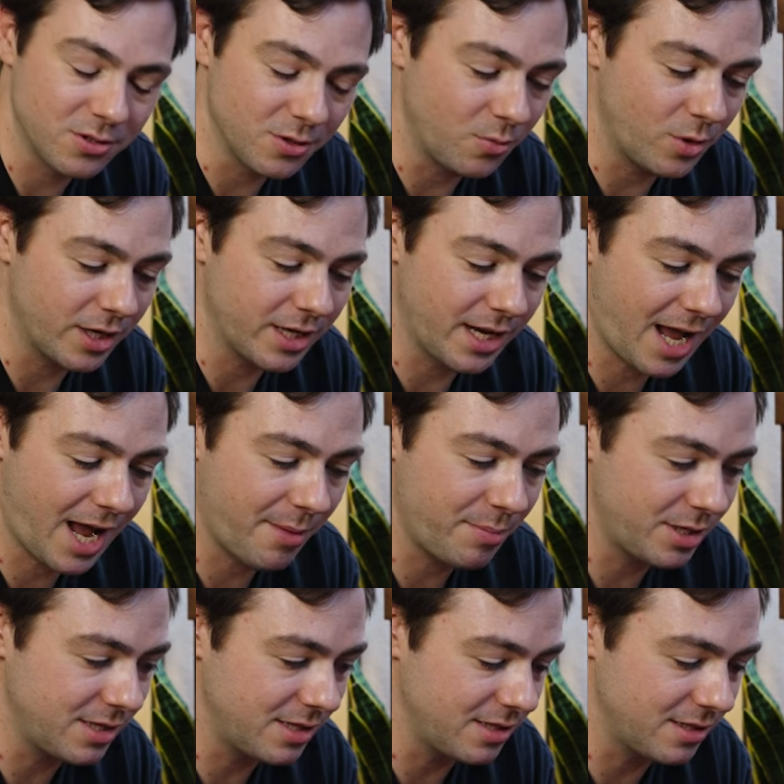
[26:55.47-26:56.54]
So what can
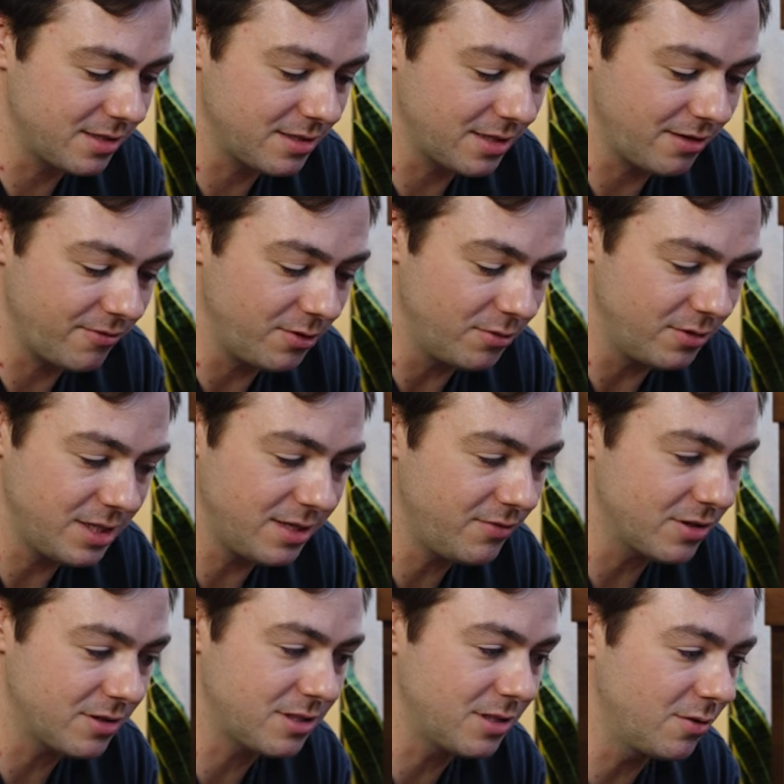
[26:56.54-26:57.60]
happen is, if you leave
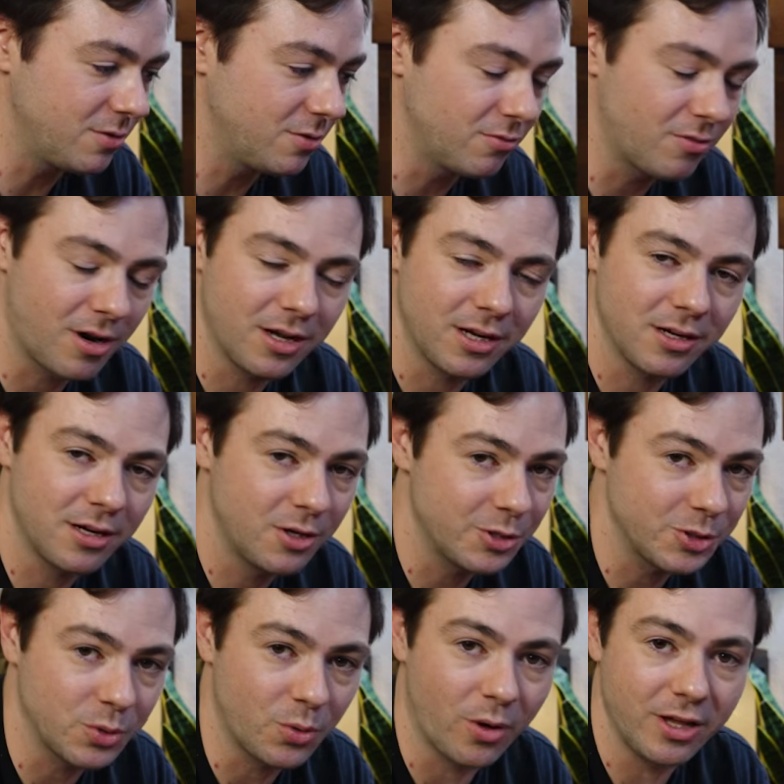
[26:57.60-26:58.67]
your CO2 running
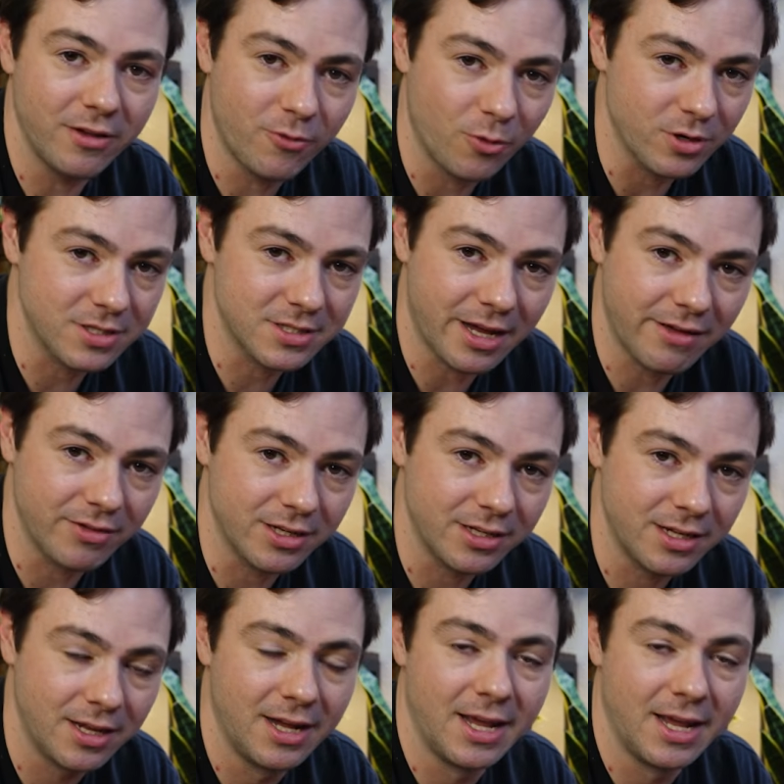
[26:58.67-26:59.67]
24/7